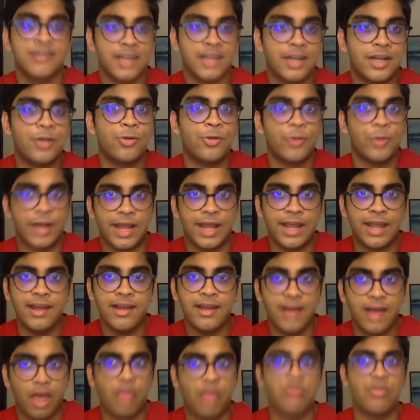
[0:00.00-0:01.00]
that
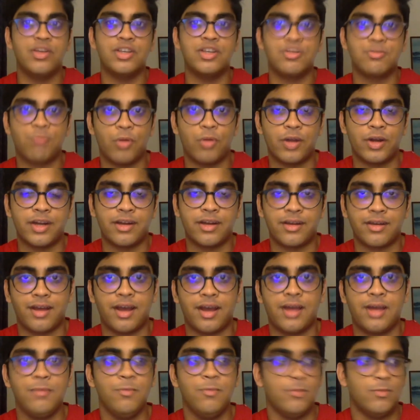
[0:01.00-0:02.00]
today, at this point in
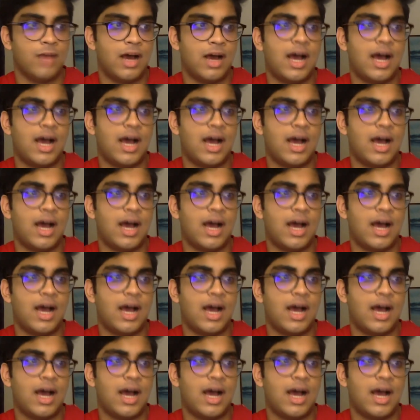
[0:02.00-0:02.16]
time,